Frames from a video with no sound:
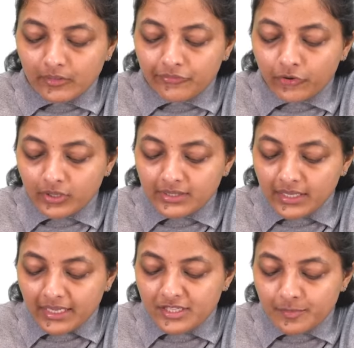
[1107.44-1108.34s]
for the
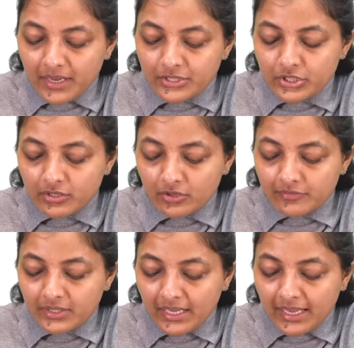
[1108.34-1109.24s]
expansion
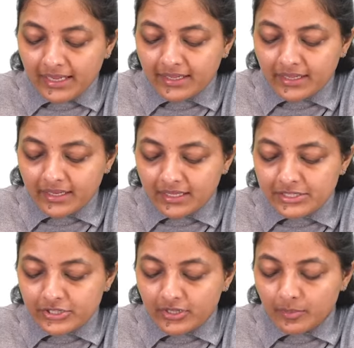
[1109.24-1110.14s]
of the
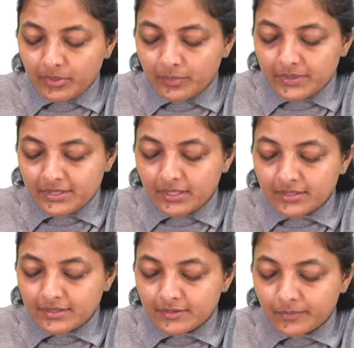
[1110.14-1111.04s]
agricultural
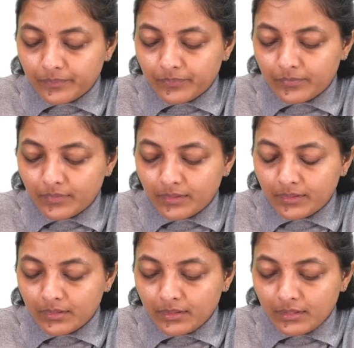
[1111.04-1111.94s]
purposes.
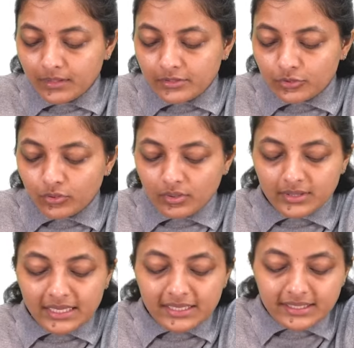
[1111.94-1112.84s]
So
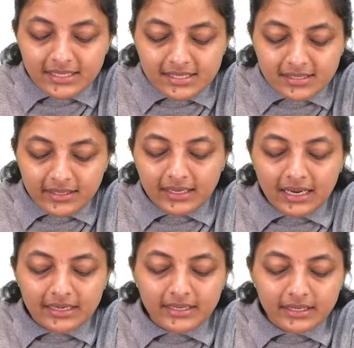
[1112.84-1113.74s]
they
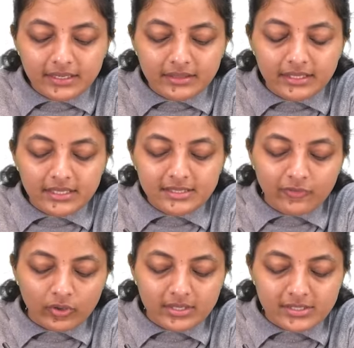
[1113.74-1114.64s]
disregarded these
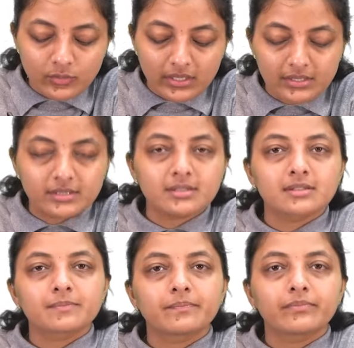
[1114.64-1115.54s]
forest
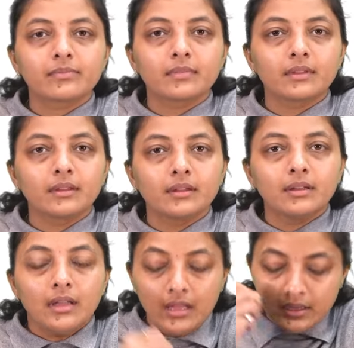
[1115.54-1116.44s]
dwellers.
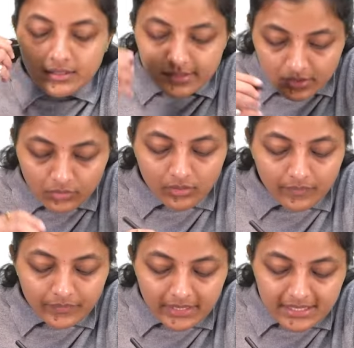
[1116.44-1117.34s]
So
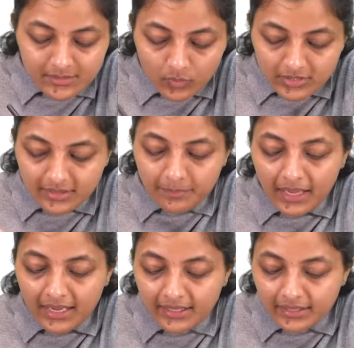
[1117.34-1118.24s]
this was the
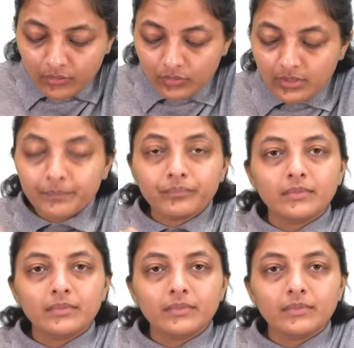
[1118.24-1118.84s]
background.